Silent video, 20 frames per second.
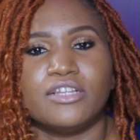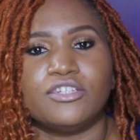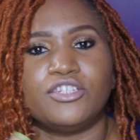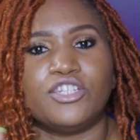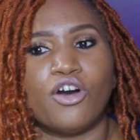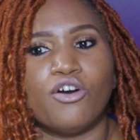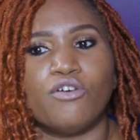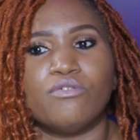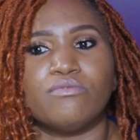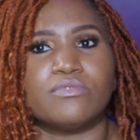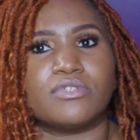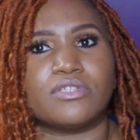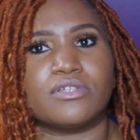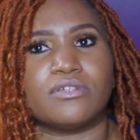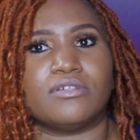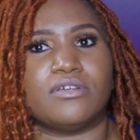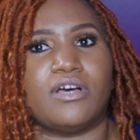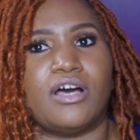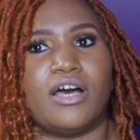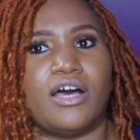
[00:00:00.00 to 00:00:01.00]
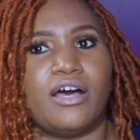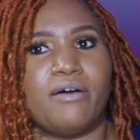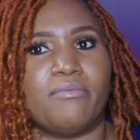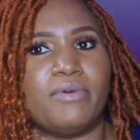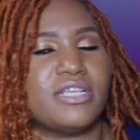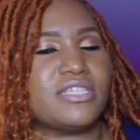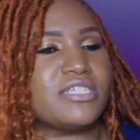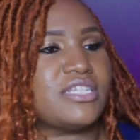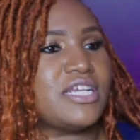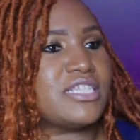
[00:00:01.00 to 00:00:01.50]
Don't
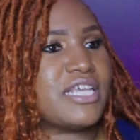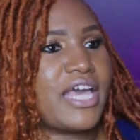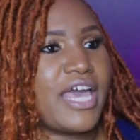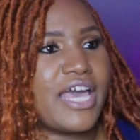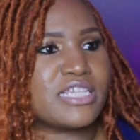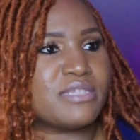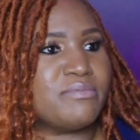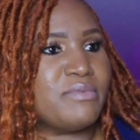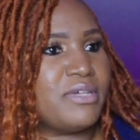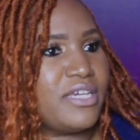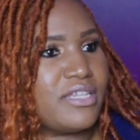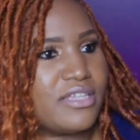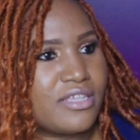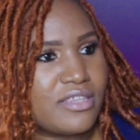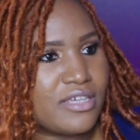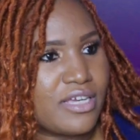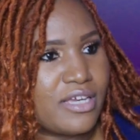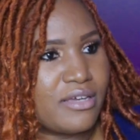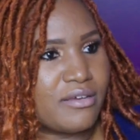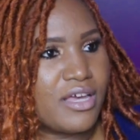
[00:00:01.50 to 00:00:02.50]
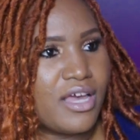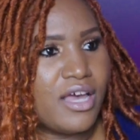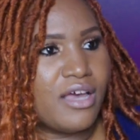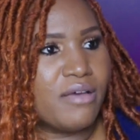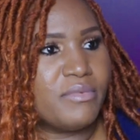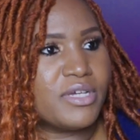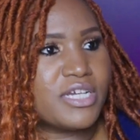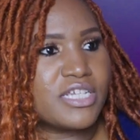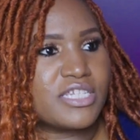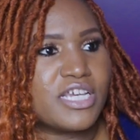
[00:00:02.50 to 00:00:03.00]
hesitate to ask me anything,
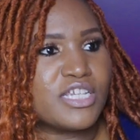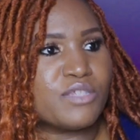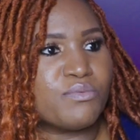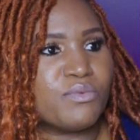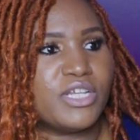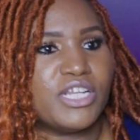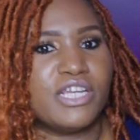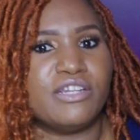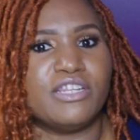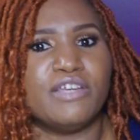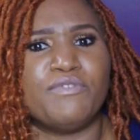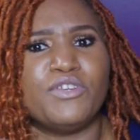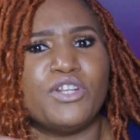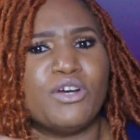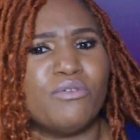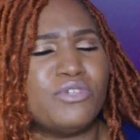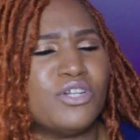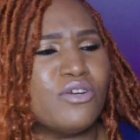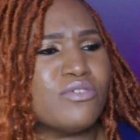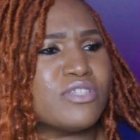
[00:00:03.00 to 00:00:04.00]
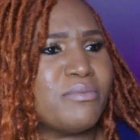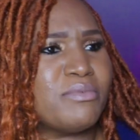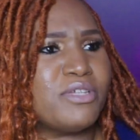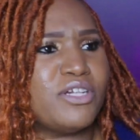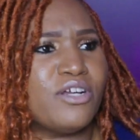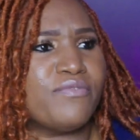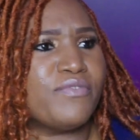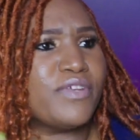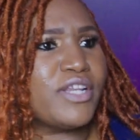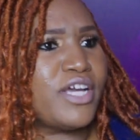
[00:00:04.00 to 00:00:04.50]
because guess what? And if you don't know something,
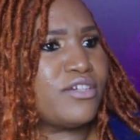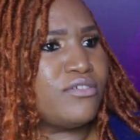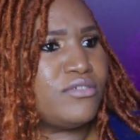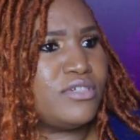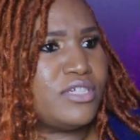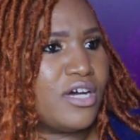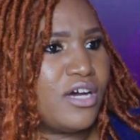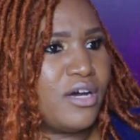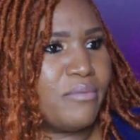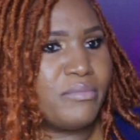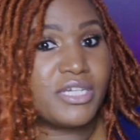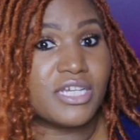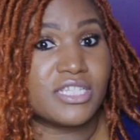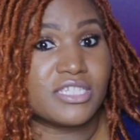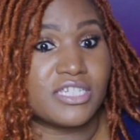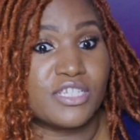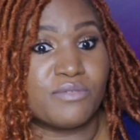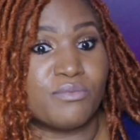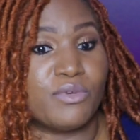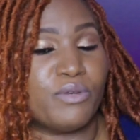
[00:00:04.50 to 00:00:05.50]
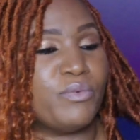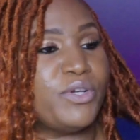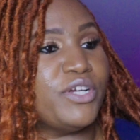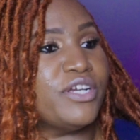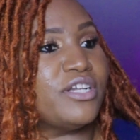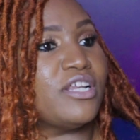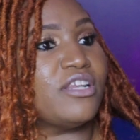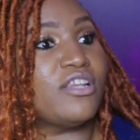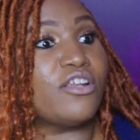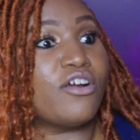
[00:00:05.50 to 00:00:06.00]
don't feel like you're dumb, because guess what? We're
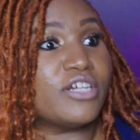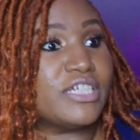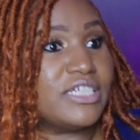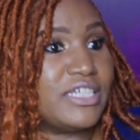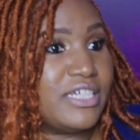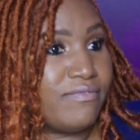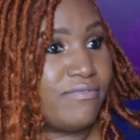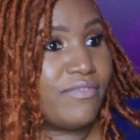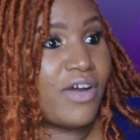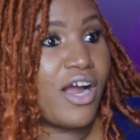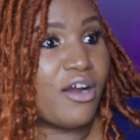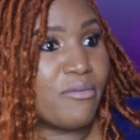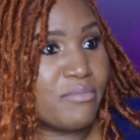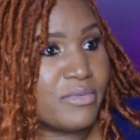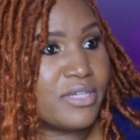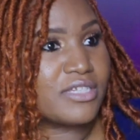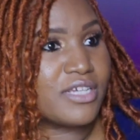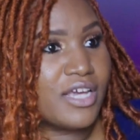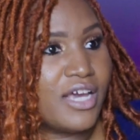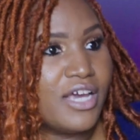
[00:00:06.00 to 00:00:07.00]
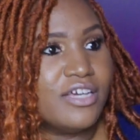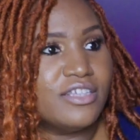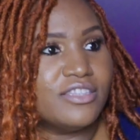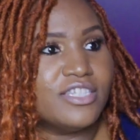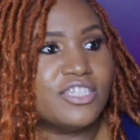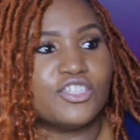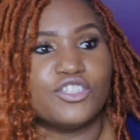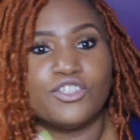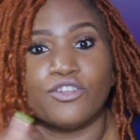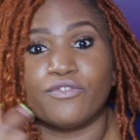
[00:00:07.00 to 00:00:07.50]
in a learning environment.
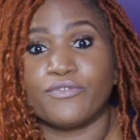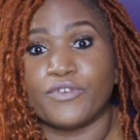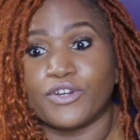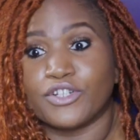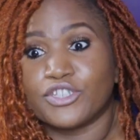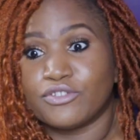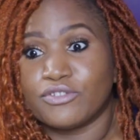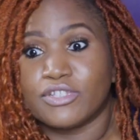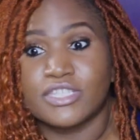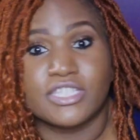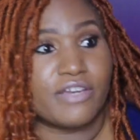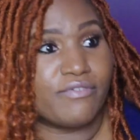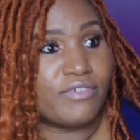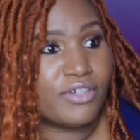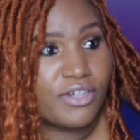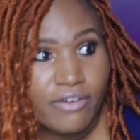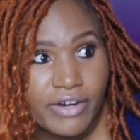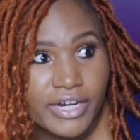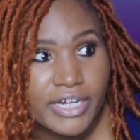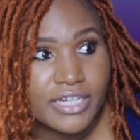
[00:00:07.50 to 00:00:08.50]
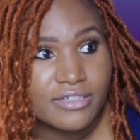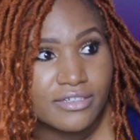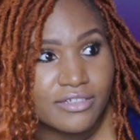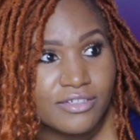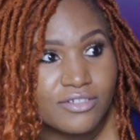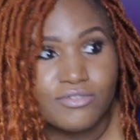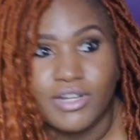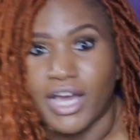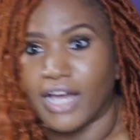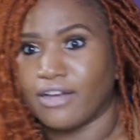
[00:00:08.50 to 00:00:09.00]
This is your first year in 7th grade.
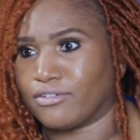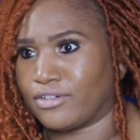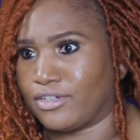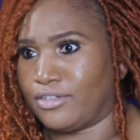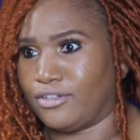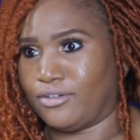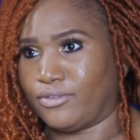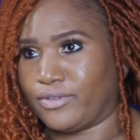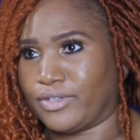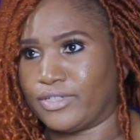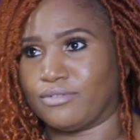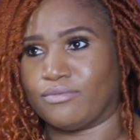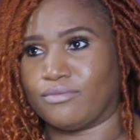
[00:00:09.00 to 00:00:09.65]
You're not going to know it.